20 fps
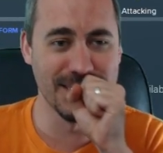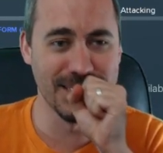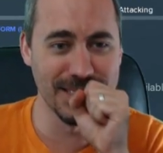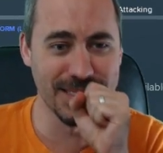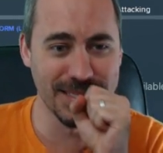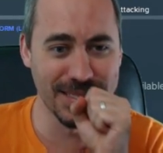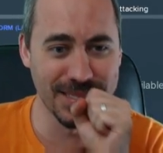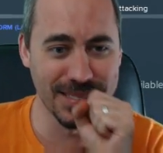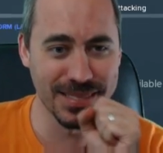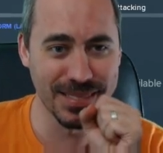
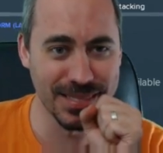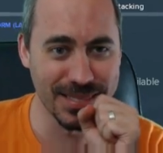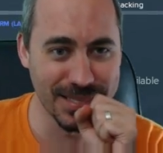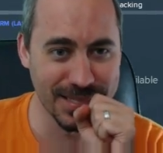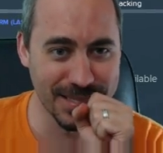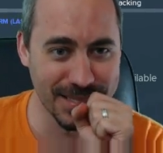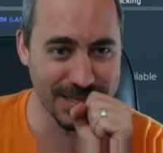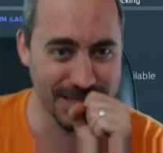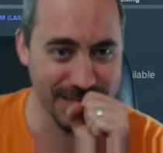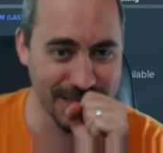
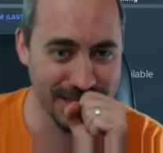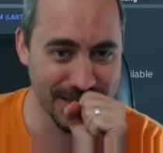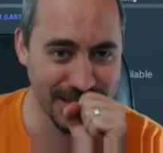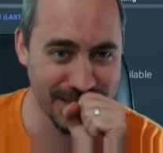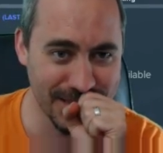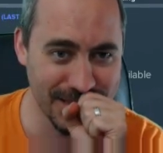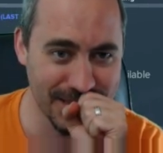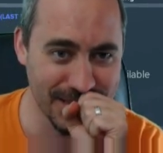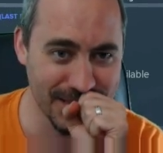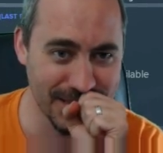
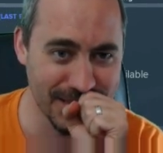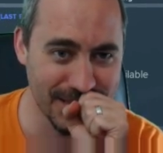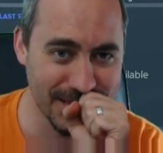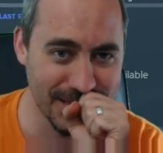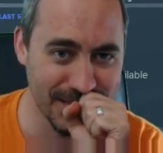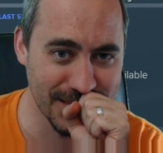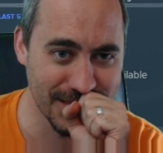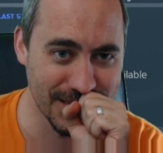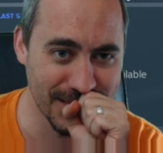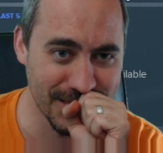Nobody speaks.